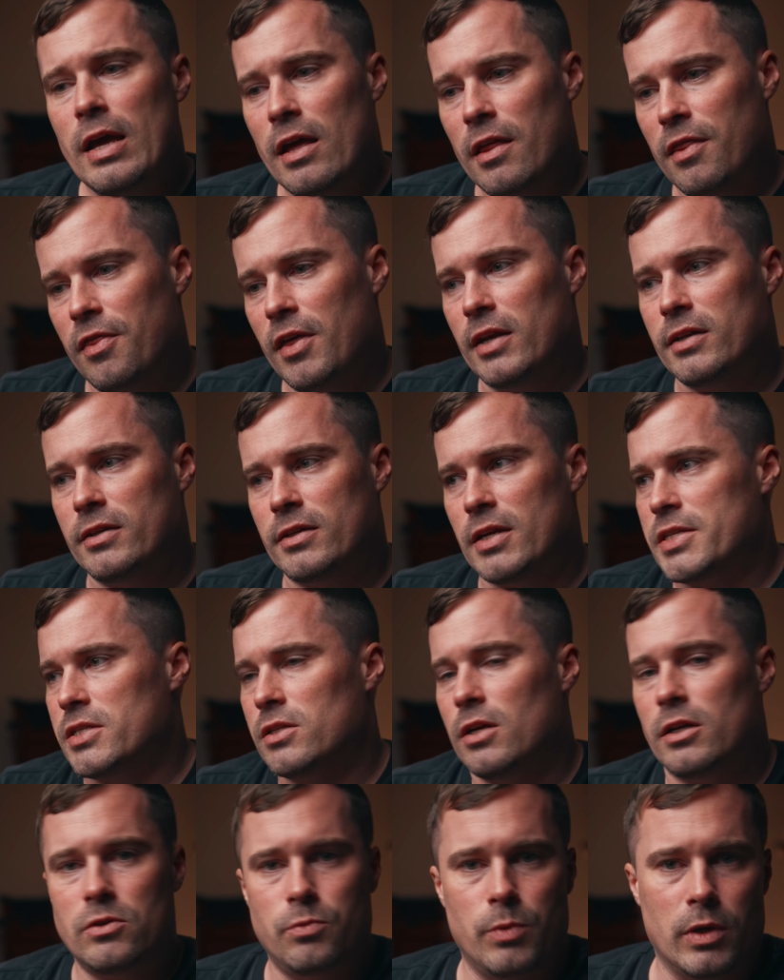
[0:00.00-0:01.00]
that does
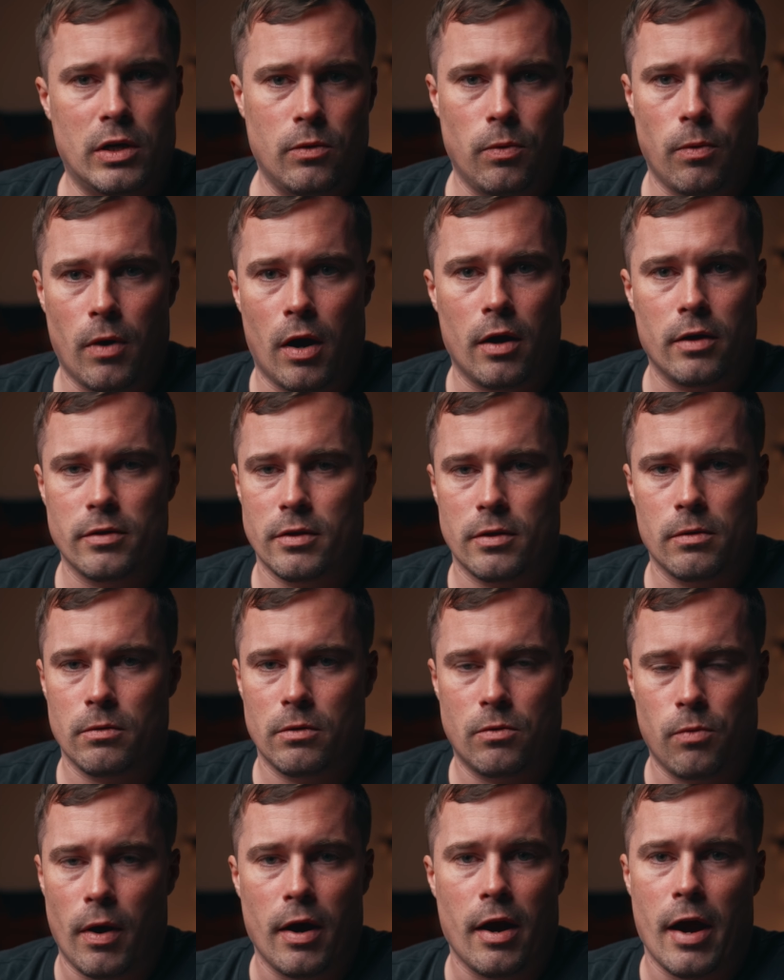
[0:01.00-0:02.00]
not require
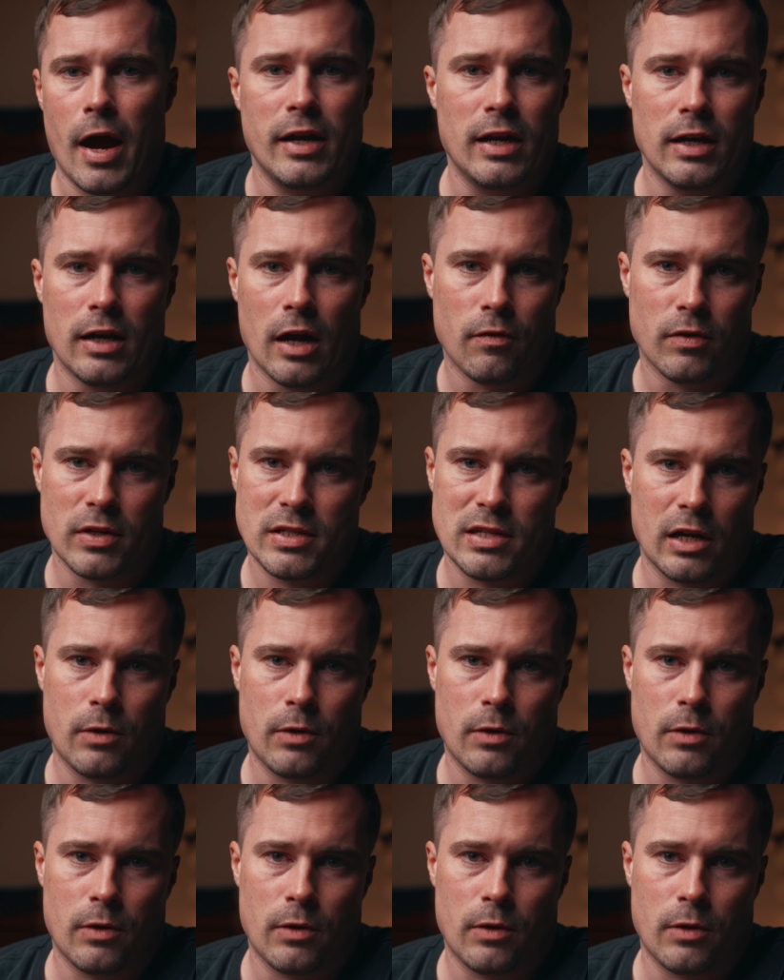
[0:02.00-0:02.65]
any levels,